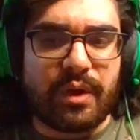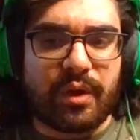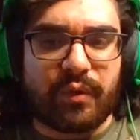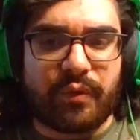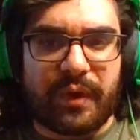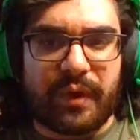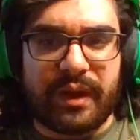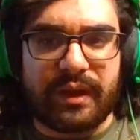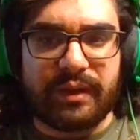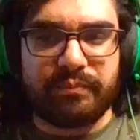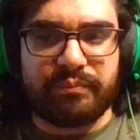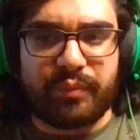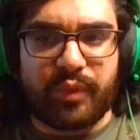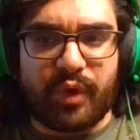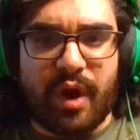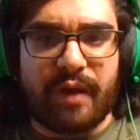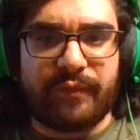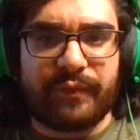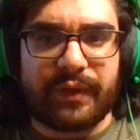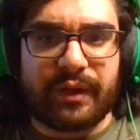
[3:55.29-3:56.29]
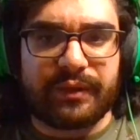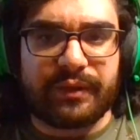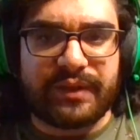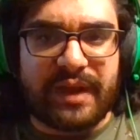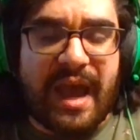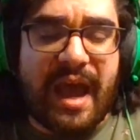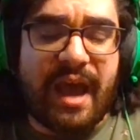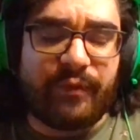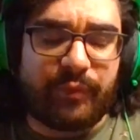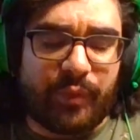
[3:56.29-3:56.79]
create
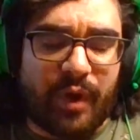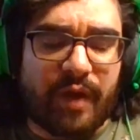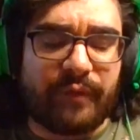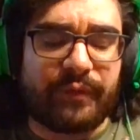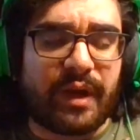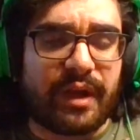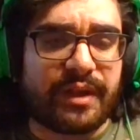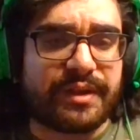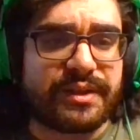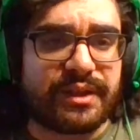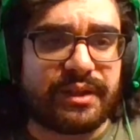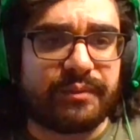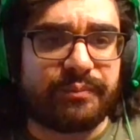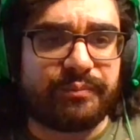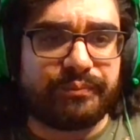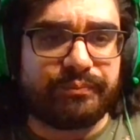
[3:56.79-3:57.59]
provenance in